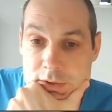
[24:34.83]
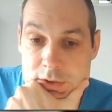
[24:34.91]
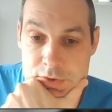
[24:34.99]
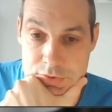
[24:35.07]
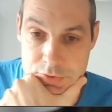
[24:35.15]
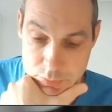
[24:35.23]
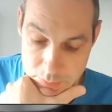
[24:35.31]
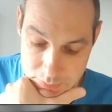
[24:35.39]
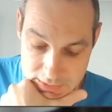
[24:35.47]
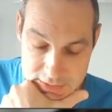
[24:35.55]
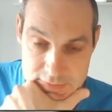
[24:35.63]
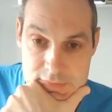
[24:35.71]
So if we
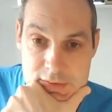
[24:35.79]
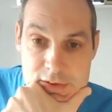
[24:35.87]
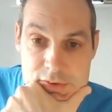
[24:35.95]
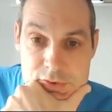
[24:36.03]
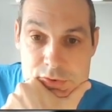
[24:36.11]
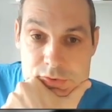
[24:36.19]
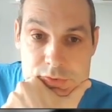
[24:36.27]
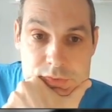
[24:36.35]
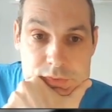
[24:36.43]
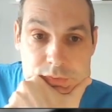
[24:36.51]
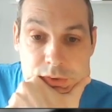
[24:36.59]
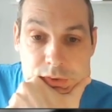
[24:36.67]
played this,
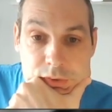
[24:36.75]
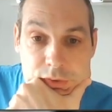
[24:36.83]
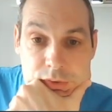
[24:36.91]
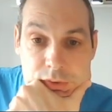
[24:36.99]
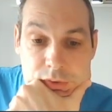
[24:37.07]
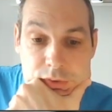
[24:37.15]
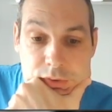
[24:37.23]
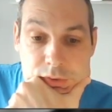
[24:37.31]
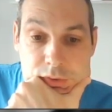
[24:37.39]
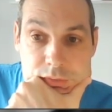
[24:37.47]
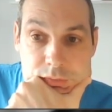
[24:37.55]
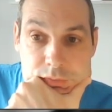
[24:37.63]

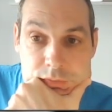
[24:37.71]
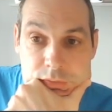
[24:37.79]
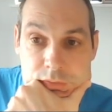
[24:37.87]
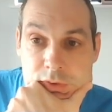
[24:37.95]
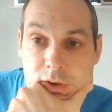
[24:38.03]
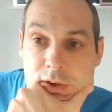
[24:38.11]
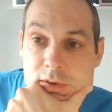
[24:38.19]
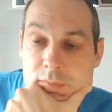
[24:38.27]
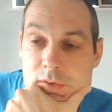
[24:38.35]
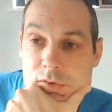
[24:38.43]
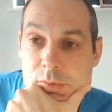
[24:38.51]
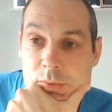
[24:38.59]
okay,
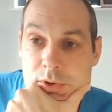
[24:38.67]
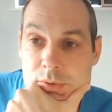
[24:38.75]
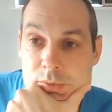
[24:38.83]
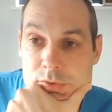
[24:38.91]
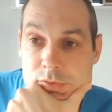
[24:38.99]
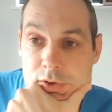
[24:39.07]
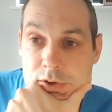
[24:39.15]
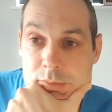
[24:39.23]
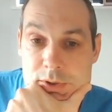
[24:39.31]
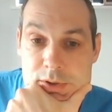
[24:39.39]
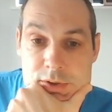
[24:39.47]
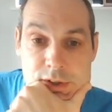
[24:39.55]
that's what it was
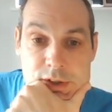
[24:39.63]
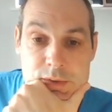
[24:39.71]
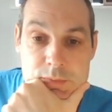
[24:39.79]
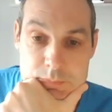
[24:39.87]
recommending.